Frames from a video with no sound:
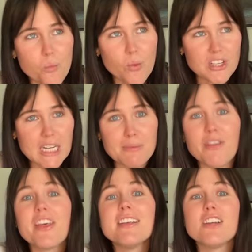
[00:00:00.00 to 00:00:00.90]
We talked
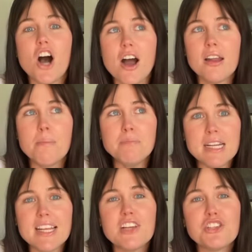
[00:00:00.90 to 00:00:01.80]
about this on
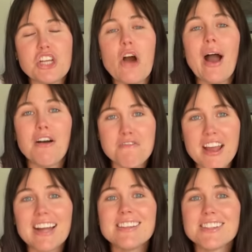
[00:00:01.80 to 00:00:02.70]
Monday's show how
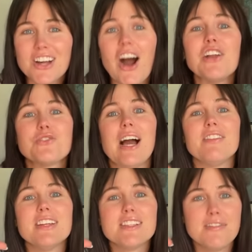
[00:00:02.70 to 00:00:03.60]
fans caught Travis